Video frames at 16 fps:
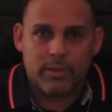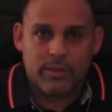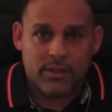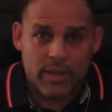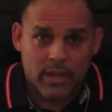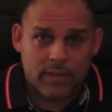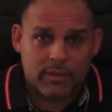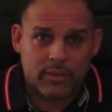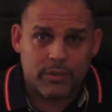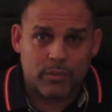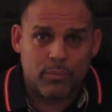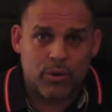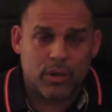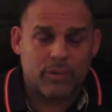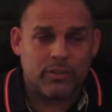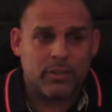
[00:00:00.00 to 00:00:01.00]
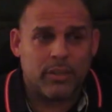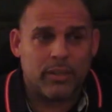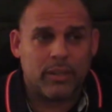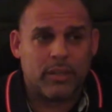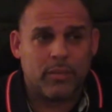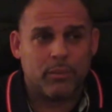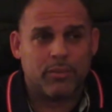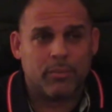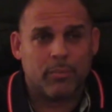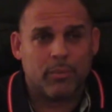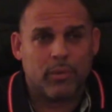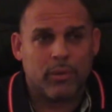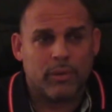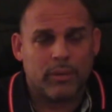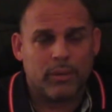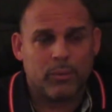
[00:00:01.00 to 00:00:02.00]
Yes, in the Bronx. And then there was a
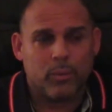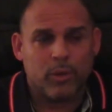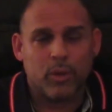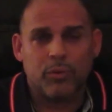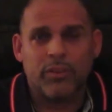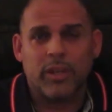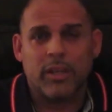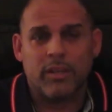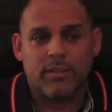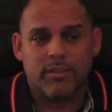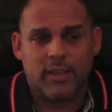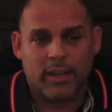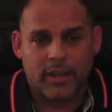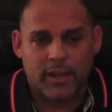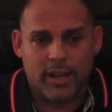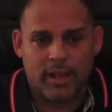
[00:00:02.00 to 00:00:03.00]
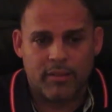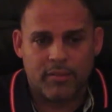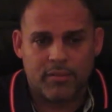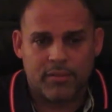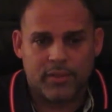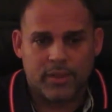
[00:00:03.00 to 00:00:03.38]
102nd and 2nd Ave.